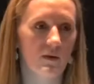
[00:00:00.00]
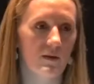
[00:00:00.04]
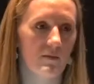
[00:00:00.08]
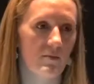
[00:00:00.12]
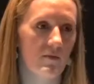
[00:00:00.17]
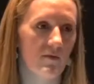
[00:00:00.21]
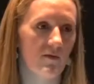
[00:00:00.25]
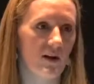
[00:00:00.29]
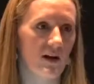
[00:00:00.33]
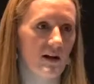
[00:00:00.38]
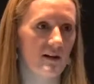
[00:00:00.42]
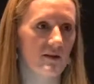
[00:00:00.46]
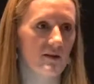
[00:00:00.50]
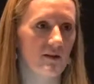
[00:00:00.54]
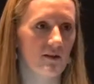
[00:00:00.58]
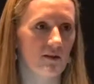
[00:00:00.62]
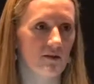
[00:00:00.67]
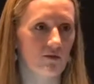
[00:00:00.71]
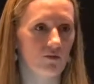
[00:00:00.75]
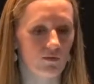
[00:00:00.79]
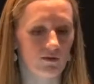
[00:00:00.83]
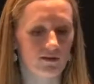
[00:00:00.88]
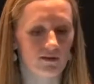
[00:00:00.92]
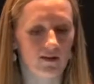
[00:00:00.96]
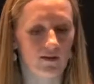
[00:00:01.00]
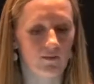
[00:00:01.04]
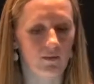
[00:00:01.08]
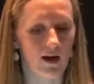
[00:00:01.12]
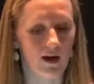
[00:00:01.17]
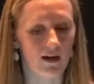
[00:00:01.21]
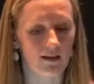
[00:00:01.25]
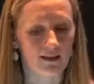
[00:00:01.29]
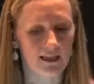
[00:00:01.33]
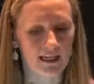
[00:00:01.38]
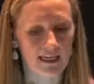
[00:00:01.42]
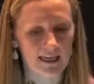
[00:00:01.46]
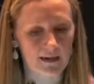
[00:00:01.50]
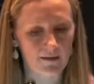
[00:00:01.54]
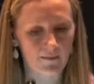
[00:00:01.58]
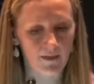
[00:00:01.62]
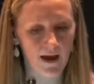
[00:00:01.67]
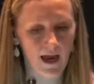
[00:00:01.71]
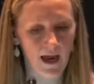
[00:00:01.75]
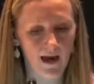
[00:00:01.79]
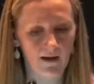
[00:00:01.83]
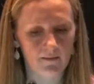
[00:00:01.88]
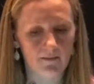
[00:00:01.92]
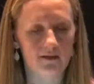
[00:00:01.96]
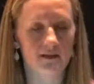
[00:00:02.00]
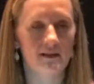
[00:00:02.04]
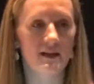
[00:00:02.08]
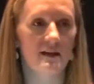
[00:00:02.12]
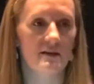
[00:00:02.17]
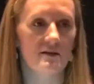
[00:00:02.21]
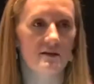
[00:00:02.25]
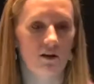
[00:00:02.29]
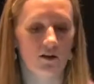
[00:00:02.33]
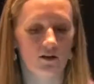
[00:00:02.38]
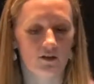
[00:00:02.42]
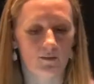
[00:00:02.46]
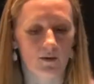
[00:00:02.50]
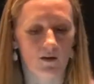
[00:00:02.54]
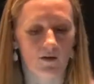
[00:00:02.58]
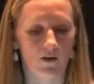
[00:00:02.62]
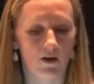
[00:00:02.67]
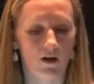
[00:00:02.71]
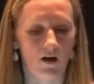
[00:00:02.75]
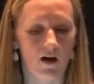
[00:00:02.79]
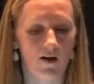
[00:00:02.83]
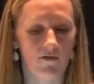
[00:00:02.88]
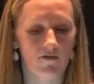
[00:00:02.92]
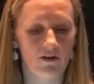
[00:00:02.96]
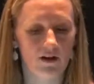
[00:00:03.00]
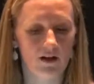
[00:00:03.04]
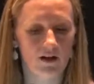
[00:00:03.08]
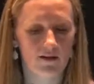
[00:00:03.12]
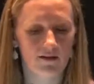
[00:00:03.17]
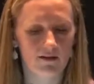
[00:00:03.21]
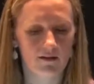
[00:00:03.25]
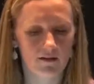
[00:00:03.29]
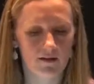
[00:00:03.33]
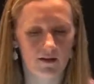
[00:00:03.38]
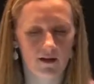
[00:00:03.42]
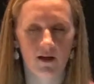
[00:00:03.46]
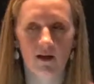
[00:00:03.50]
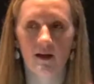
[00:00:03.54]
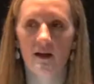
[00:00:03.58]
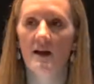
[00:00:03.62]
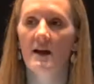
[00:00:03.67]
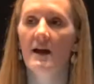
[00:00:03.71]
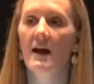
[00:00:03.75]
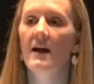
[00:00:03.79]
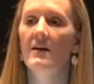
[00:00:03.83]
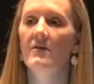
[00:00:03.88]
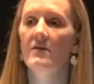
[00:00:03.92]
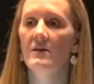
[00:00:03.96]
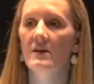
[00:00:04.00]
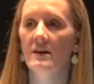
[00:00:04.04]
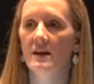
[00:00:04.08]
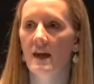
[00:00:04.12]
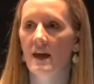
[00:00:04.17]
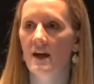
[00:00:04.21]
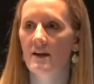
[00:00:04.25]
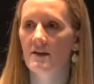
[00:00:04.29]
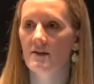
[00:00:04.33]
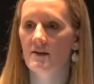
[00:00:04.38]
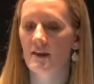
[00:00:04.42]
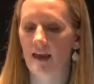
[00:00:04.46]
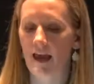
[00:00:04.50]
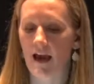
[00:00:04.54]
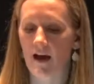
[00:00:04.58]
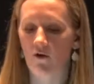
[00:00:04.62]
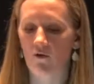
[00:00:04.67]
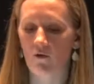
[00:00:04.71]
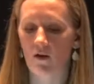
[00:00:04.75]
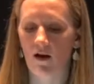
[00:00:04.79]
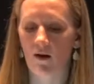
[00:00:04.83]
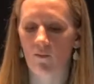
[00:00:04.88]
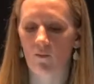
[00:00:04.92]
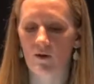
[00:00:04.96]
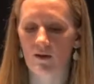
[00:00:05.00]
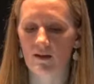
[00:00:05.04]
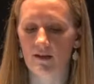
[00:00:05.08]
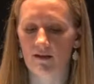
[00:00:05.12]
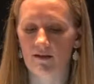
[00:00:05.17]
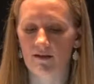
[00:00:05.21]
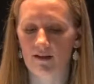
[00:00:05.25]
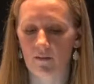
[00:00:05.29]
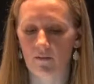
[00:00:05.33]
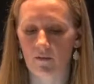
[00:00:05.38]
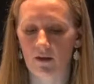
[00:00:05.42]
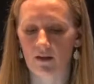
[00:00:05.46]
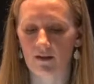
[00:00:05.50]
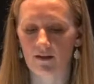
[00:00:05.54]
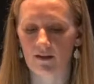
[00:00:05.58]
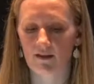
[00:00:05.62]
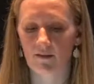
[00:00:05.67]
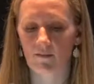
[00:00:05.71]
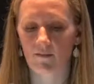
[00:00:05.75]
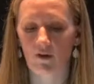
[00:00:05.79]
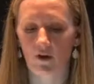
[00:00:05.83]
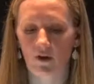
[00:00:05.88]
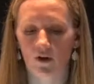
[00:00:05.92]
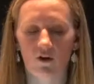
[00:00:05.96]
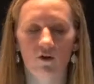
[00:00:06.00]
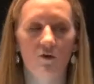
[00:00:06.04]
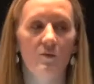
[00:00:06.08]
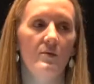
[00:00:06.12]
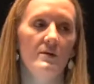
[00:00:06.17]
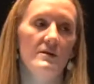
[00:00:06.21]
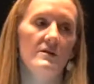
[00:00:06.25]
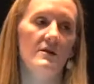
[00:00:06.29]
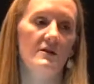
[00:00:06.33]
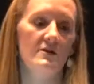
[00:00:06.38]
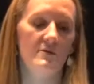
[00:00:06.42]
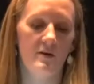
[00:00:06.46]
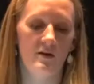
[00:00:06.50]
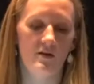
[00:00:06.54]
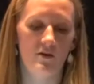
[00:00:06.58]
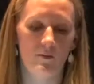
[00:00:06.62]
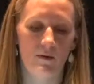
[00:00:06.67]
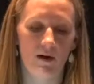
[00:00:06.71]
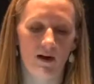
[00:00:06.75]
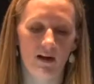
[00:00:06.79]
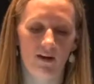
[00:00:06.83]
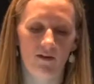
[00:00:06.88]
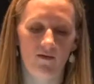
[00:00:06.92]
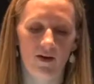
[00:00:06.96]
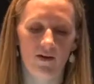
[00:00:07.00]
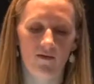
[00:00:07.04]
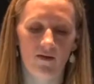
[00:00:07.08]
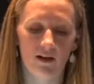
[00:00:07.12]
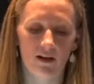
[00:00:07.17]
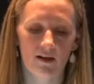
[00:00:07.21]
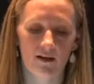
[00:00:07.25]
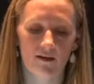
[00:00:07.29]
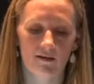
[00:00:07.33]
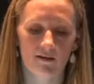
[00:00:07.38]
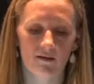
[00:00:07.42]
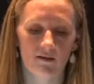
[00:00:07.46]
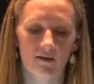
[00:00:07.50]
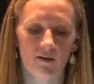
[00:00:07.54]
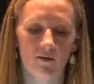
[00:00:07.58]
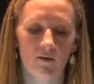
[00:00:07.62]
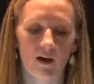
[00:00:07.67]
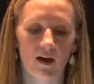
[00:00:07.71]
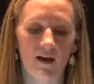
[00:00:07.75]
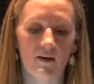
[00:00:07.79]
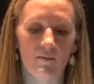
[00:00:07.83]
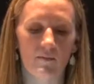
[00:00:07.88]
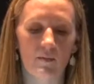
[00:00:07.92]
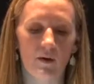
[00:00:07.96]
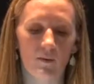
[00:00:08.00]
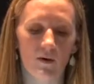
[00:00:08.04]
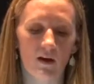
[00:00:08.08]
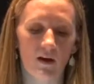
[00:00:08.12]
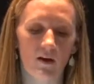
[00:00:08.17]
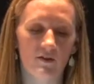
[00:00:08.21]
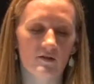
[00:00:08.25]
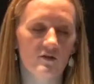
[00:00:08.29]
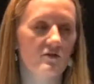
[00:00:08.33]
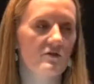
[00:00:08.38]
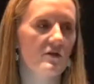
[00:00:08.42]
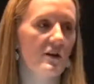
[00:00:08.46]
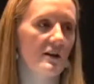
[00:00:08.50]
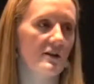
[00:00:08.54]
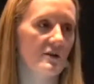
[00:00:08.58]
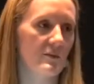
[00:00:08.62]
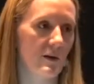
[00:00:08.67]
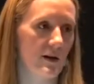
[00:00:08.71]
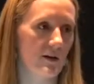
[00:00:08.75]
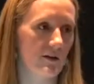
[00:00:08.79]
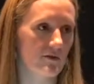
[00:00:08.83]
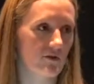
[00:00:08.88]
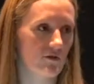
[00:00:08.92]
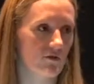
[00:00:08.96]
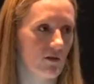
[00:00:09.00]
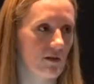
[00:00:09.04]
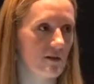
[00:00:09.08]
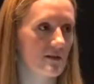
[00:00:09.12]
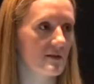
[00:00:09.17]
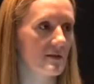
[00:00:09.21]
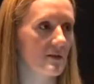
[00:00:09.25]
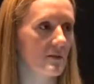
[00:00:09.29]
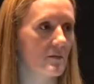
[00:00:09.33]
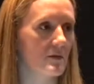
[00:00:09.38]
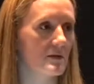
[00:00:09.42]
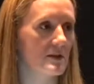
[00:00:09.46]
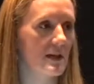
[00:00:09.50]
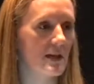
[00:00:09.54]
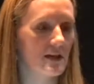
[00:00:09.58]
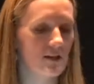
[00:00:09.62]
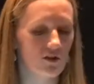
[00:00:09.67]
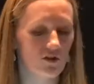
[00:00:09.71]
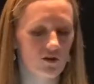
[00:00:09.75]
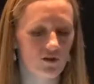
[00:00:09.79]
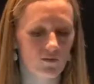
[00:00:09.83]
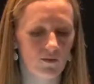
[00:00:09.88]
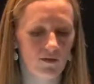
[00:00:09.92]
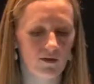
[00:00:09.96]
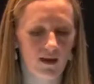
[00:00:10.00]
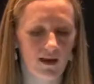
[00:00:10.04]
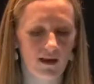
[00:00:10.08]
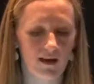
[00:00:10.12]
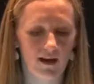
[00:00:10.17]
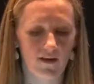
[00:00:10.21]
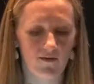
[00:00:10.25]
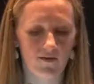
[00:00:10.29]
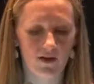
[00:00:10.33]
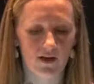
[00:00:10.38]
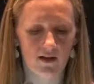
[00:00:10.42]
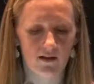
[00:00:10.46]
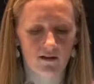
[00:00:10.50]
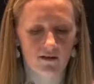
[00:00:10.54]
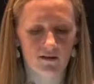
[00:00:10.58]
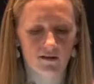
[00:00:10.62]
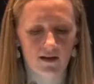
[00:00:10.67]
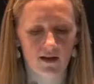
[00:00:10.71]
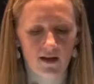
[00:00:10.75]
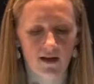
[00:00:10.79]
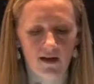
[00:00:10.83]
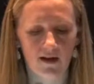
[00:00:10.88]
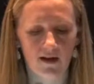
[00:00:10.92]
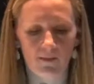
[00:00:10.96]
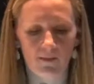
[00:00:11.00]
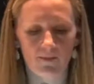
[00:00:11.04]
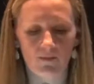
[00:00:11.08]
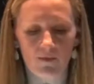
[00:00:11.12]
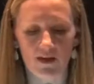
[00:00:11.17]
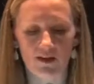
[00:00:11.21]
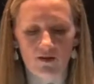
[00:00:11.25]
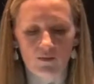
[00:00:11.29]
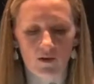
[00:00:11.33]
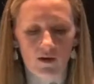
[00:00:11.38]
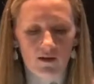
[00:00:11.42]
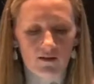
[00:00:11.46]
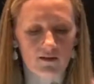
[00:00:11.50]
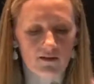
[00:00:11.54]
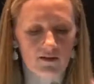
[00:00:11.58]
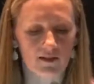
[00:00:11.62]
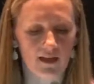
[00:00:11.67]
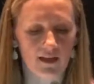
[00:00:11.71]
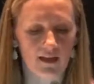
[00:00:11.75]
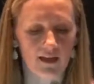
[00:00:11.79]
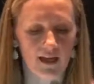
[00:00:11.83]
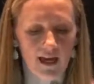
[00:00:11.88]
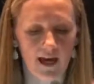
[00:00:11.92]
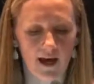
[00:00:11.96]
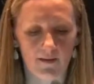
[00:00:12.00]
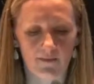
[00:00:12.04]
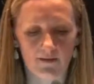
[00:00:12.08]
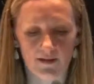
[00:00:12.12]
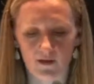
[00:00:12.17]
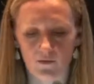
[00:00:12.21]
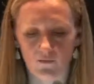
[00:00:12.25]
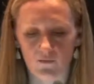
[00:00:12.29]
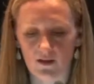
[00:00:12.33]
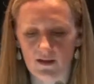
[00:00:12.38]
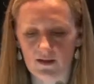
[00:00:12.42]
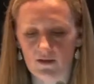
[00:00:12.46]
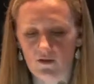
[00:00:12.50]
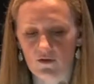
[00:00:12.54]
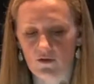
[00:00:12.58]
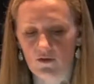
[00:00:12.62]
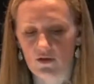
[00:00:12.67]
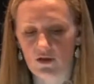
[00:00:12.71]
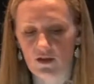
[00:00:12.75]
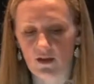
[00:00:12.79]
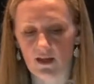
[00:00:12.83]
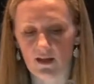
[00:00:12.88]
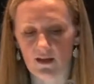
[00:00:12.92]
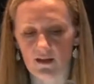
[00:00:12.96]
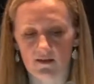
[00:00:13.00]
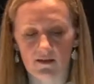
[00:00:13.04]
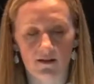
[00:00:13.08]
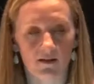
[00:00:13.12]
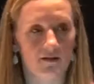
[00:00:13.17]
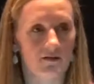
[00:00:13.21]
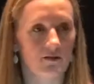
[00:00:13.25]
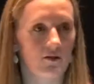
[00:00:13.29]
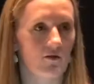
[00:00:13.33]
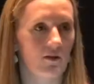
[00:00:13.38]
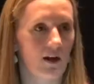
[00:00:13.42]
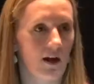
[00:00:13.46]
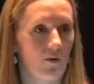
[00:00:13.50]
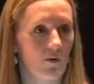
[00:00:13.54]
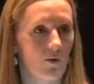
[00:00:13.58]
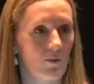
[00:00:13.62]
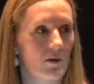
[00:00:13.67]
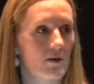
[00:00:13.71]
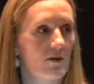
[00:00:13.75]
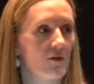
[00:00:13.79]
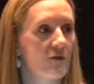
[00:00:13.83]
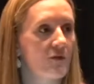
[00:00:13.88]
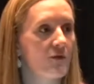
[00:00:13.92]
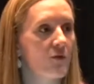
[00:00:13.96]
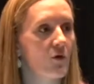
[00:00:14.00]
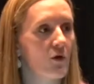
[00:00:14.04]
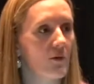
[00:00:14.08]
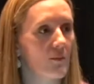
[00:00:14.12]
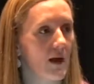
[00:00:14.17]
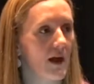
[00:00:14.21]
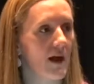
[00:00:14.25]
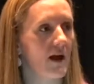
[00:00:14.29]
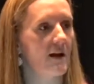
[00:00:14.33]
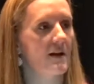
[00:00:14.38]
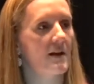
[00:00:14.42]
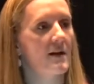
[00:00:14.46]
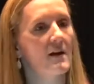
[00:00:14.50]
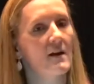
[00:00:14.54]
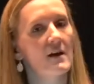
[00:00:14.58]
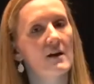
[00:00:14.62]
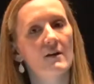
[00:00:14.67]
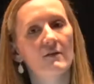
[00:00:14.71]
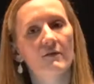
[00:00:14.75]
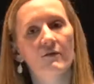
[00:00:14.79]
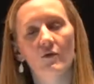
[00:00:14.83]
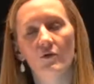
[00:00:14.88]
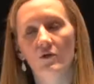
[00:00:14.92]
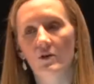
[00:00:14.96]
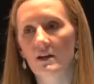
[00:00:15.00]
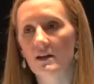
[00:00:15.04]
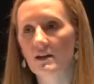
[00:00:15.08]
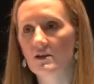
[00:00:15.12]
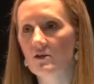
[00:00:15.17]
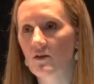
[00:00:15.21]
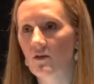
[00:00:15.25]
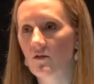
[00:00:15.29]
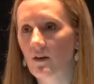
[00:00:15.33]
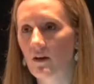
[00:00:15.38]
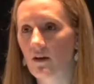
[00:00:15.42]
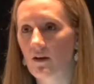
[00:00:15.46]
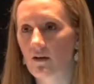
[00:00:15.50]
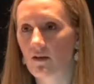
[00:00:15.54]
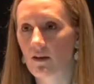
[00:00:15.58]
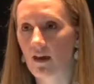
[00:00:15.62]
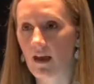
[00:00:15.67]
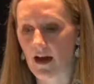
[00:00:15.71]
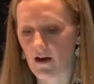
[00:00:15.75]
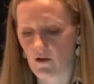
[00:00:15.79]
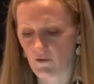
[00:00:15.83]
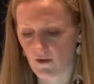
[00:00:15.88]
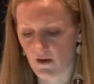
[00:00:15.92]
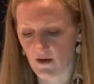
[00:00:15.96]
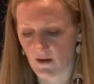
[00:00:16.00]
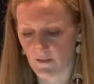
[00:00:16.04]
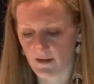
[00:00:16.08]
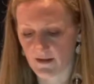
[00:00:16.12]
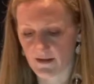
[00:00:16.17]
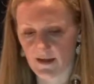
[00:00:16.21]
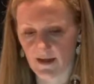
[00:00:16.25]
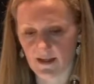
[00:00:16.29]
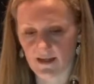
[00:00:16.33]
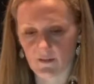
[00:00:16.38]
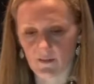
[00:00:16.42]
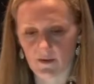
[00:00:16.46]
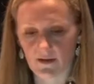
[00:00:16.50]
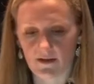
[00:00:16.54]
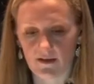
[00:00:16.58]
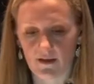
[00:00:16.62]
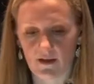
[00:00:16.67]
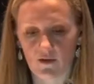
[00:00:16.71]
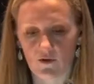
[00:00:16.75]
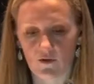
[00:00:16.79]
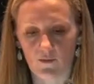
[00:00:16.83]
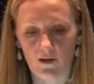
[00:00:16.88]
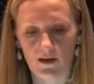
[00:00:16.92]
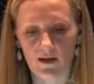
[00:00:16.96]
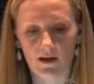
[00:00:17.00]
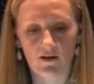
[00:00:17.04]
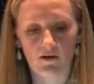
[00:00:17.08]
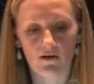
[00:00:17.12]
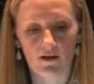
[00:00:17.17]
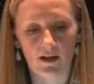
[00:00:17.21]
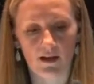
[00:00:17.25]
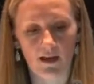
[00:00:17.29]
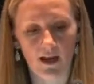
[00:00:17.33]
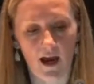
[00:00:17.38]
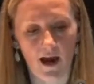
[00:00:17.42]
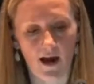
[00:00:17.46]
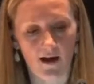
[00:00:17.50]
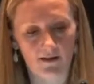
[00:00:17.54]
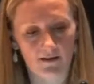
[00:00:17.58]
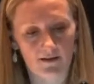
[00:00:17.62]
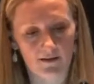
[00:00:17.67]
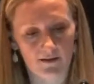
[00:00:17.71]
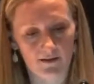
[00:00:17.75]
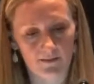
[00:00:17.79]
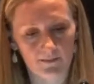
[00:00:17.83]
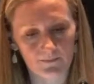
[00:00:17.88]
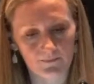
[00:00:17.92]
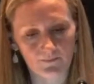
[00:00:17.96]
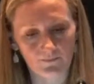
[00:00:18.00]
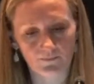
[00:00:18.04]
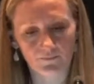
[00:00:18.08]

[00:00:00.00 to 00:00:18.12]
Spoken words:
We provided these risk of bias heat maps and talked about the confidence. And then again, in the outcome, we did something similar. We talked about the body of evidence, but we also talked about strengths and limitations with that evidence, as well as data gaps and research needs. And so that will be the format for each of the outcome assessments that you'll be hearing next.